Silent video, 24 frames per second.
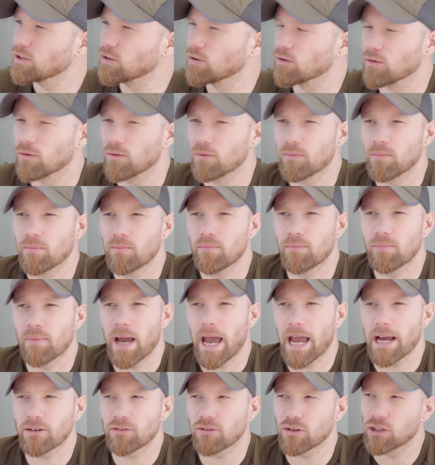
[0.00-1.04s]
know,
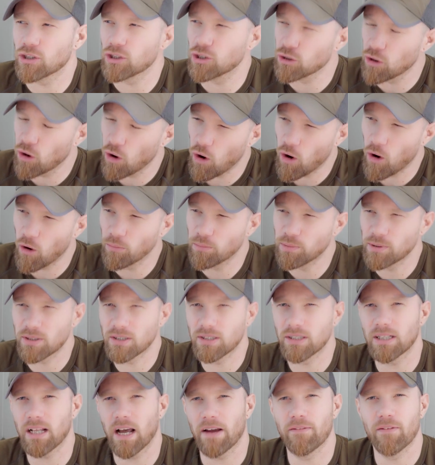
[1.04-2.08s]
extra
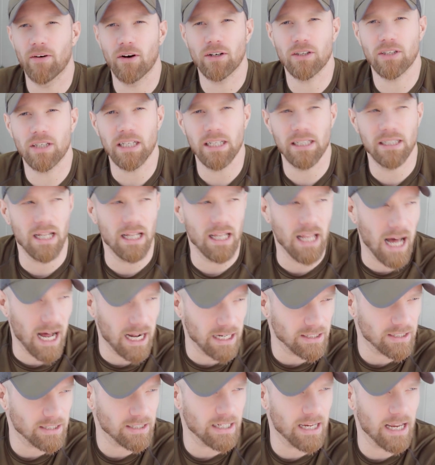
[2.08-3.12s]
jobs, diversity in the
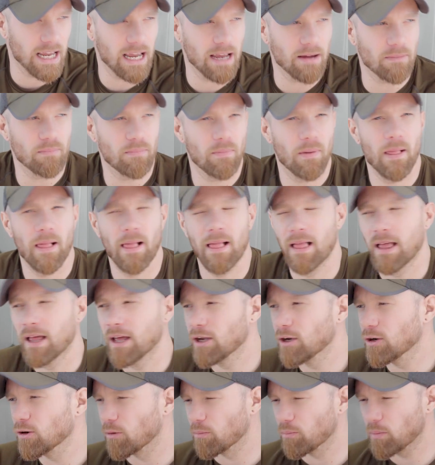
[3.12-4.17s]
landscape,
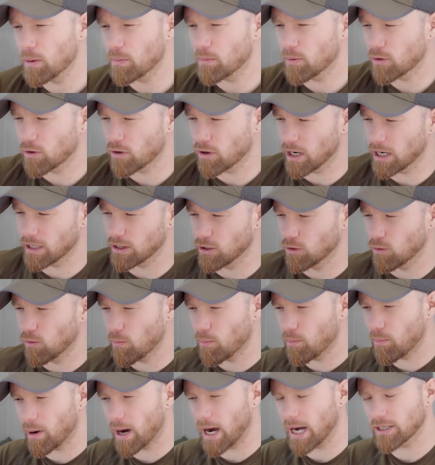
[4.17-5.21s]
you know, people creating their own
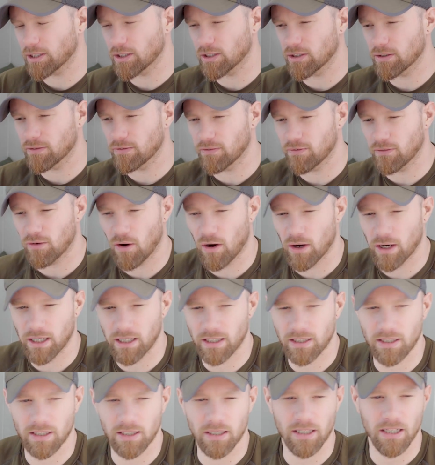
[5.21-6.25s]
patches of
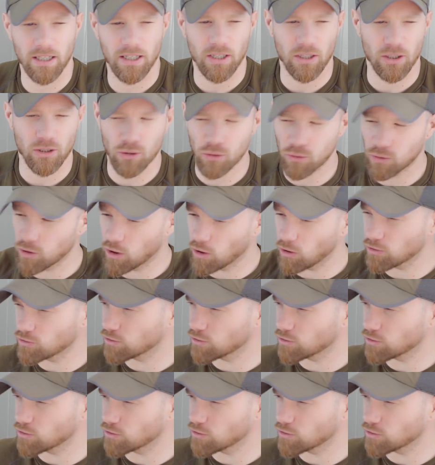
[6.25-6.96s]
forest, doing all